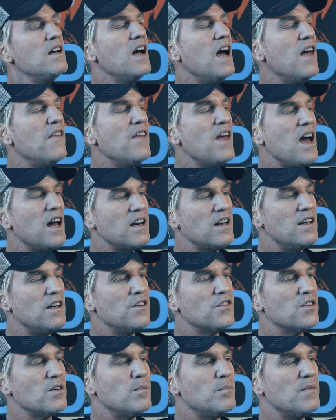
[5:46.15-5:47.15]
And that
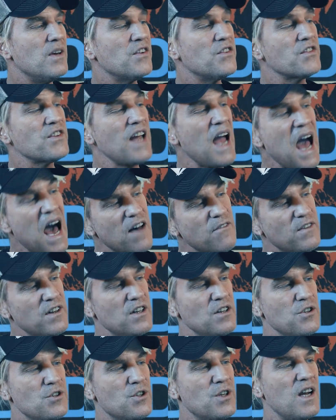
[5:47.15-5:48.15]
is
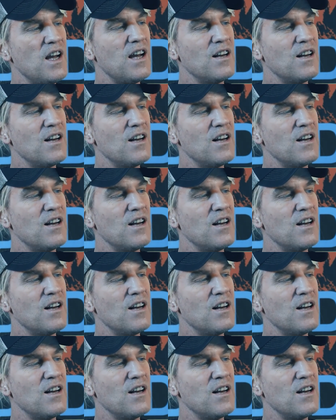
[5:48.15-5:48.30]
Miscavige